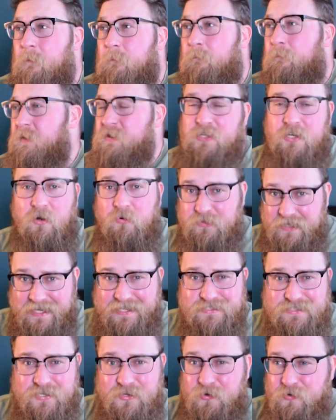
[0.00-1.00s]
but you don't
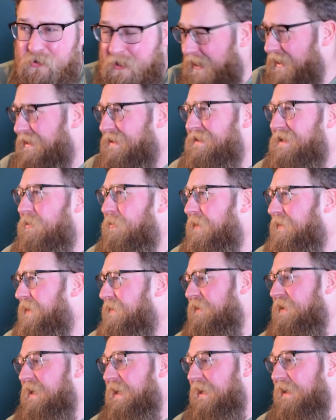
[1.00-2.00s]
need to. And considering that
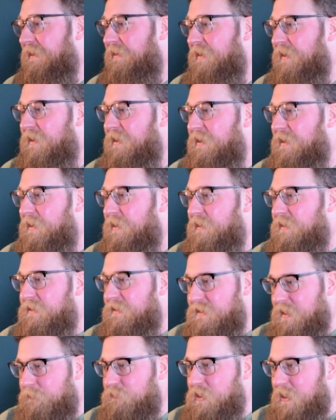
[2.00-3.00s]
the
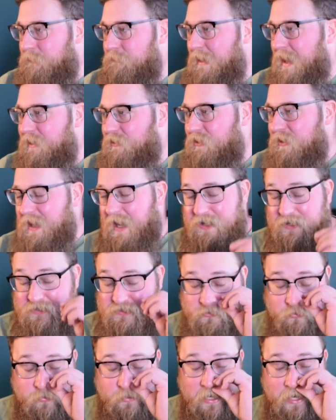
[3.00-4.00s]
subject matter and its
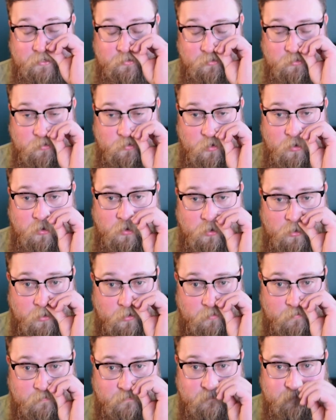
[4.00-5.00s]
creator are